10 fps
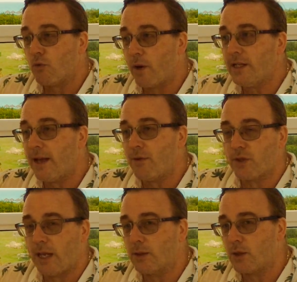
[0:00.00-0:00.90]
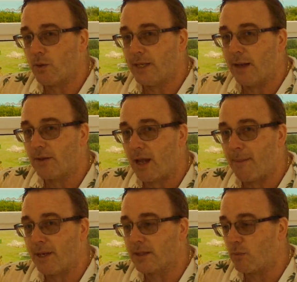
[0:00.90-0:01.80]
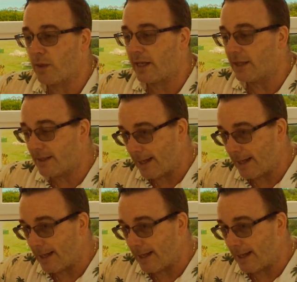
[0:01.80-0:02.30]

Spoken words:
Great to have those games with no downtime, because when they get the